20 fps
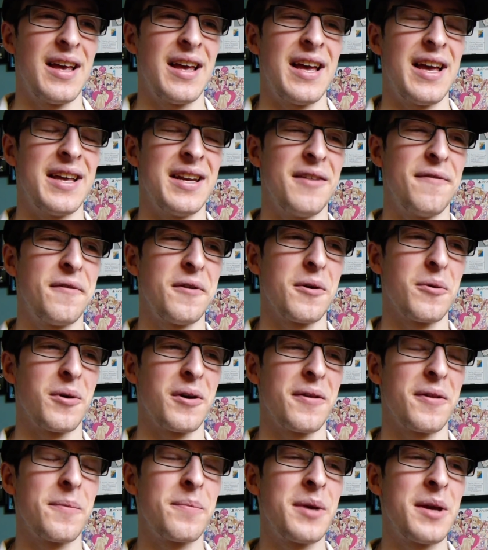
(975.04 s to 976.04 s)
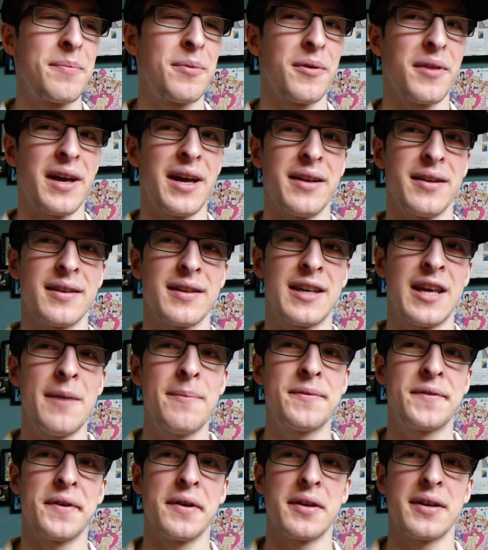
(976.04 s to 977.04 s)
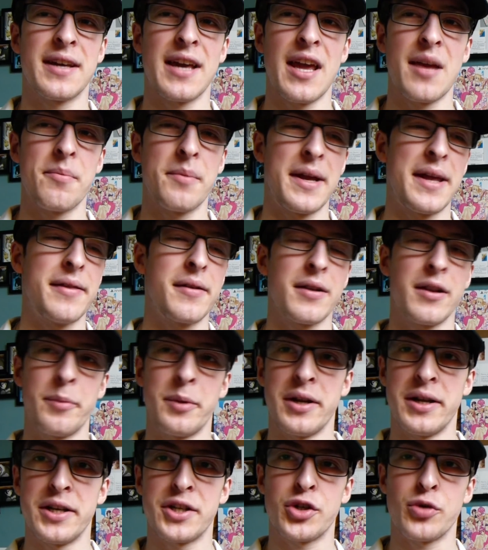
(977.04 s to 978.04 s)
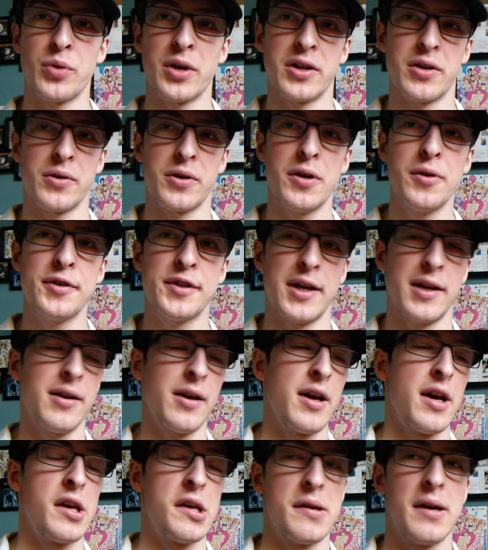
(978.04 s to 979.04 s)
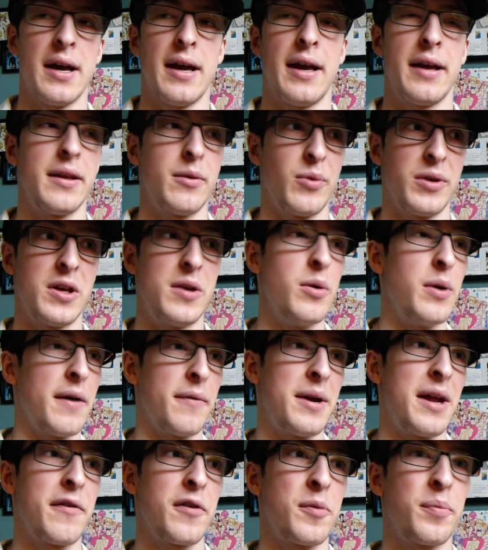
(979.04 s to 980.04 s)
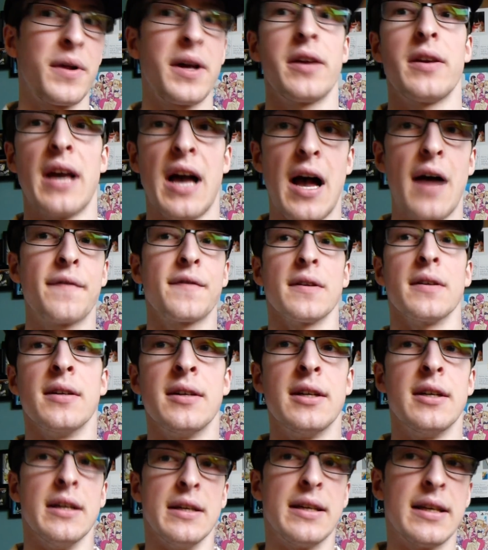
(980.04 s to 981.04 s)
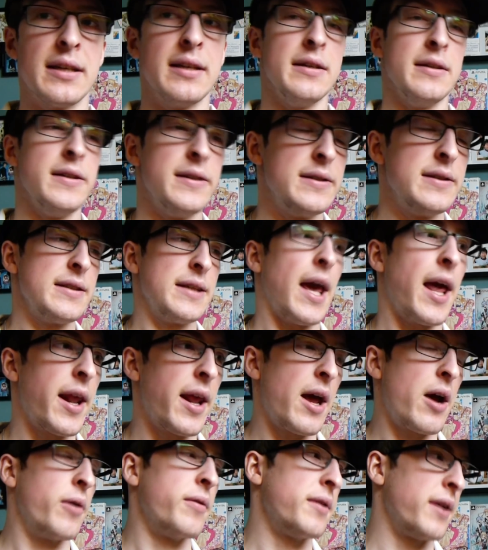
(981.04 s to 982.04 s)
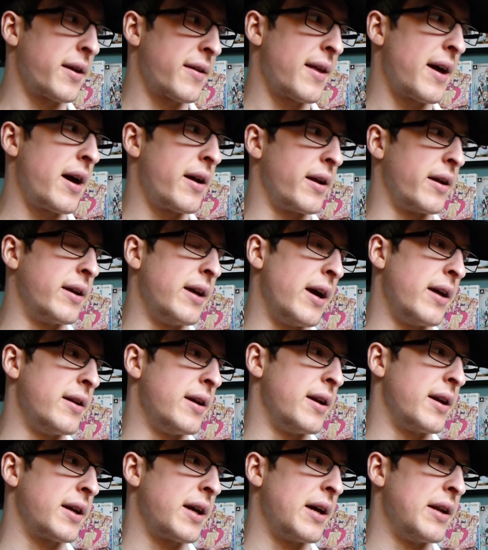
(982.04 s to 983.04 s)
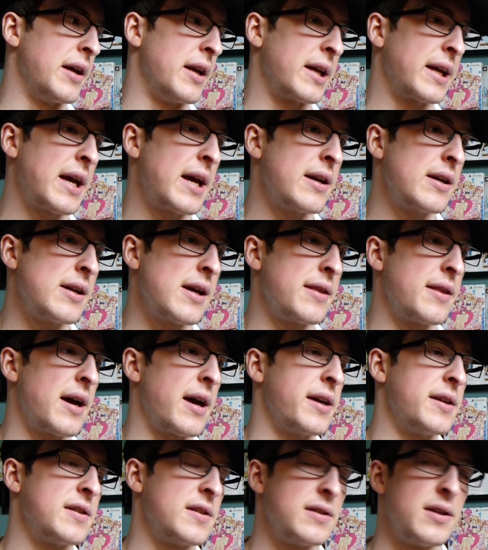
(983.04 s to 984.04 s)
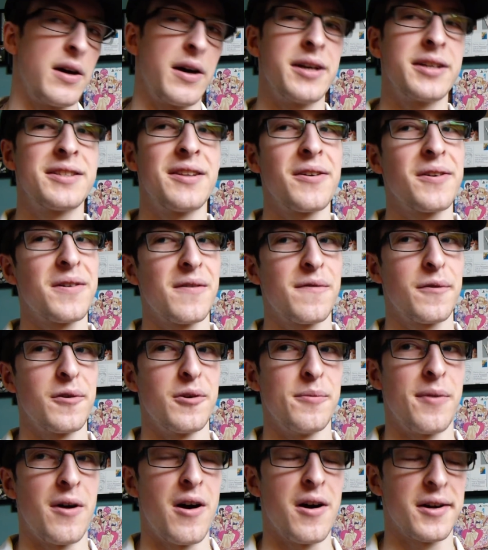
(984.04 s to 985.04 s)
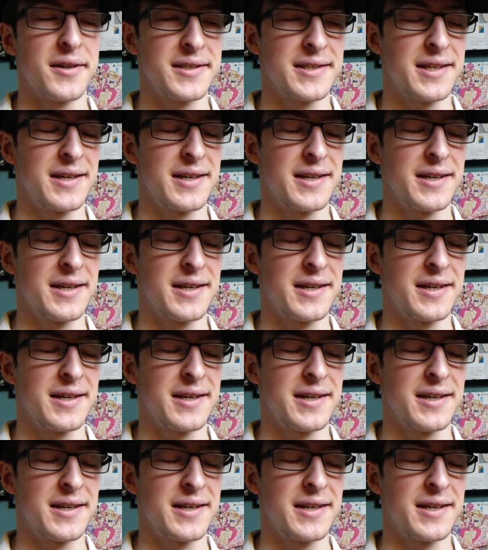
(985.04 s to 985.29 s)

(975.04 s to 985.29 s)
And if you're one of the people that keeps their game in their limited edition when you don't use it, and whenever you play it, you have to get it out like that again and again and again, and it's not good for your box.